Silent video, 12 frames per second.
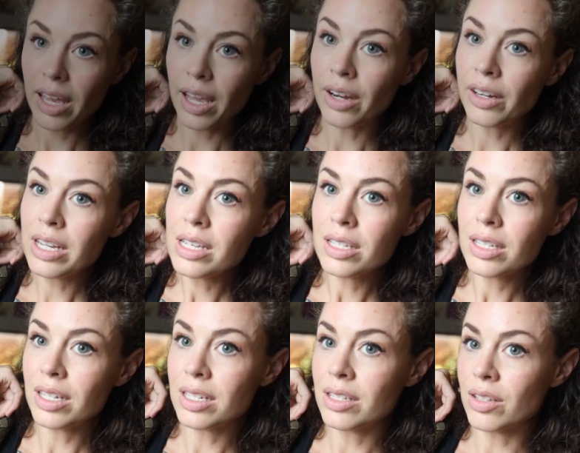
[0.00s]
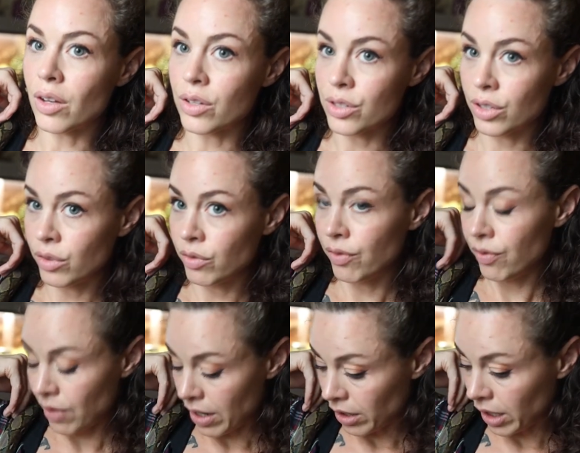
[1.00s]
Aries is also
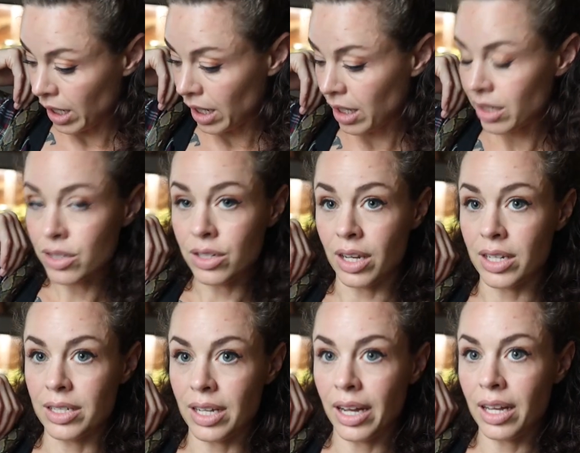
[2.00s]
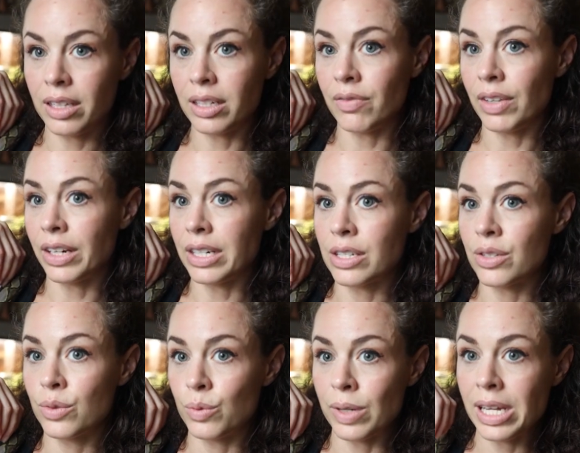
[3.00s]
very docile and very
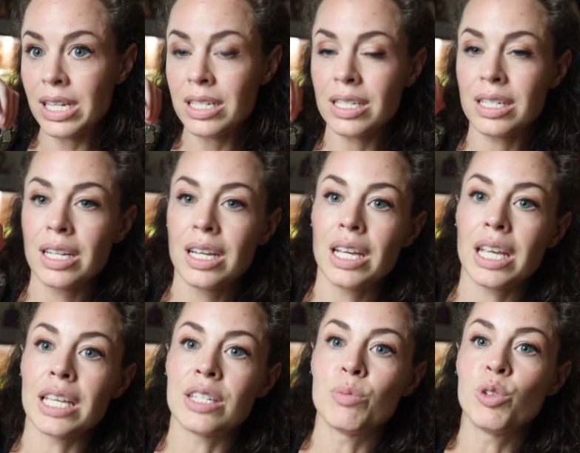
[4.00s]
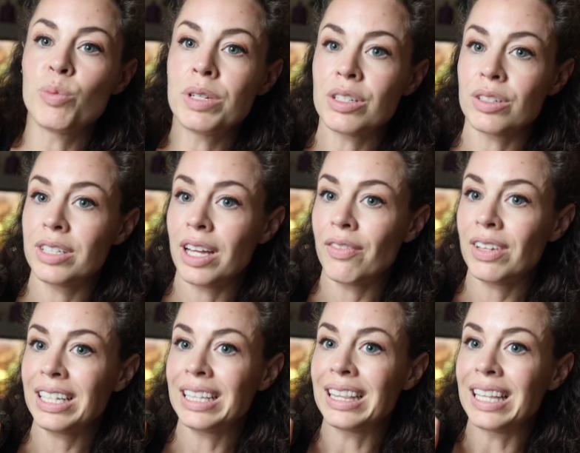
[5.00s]
sweet. His movements are
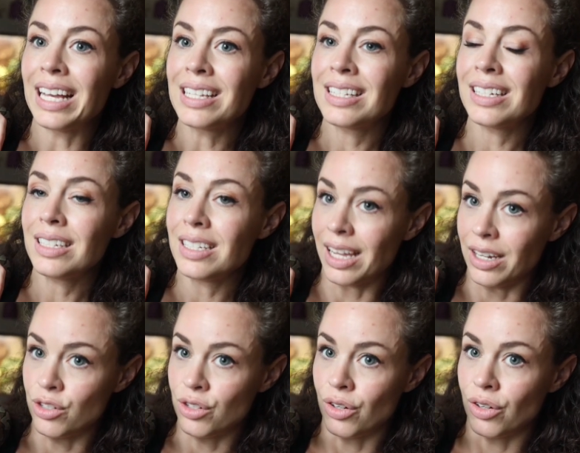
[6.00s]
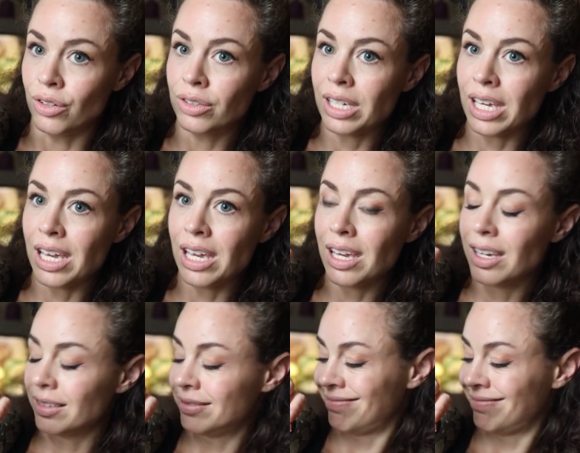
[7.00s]
definitely less intentional. He